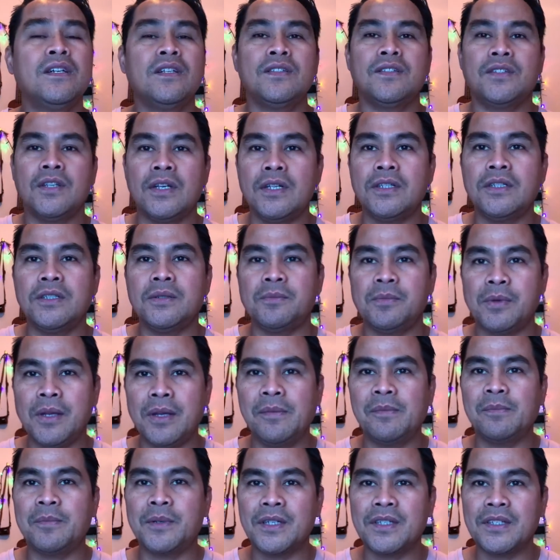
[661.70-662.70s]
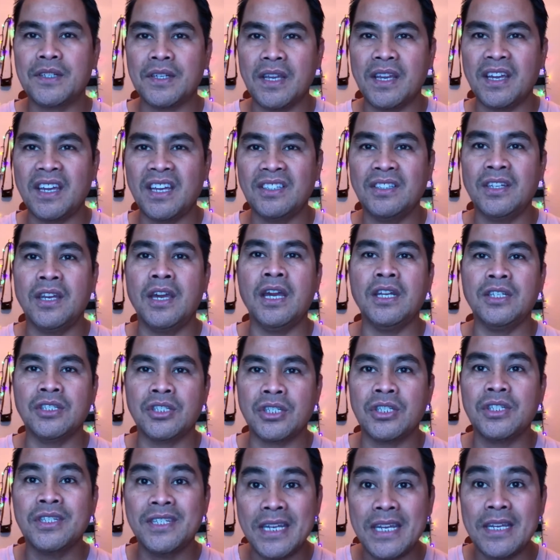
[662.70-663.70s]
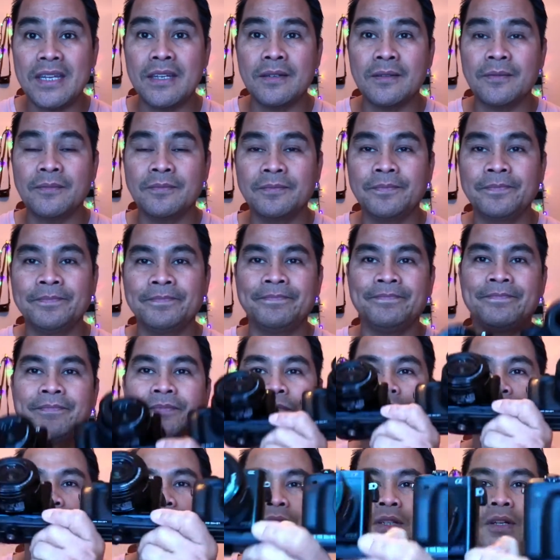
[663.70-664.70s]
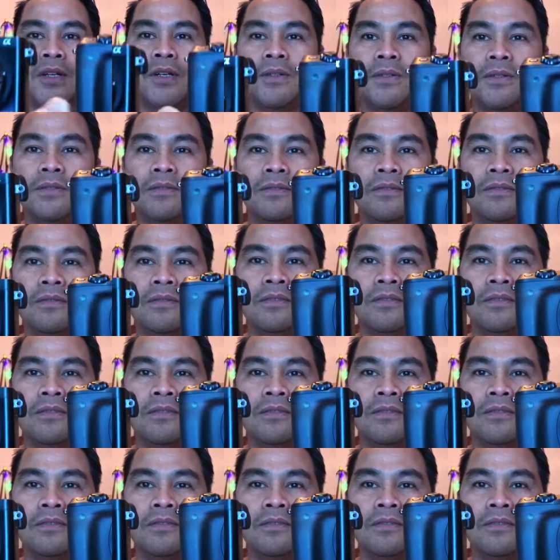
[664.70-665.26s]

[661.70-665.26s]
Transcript: 30 frame per second HD. So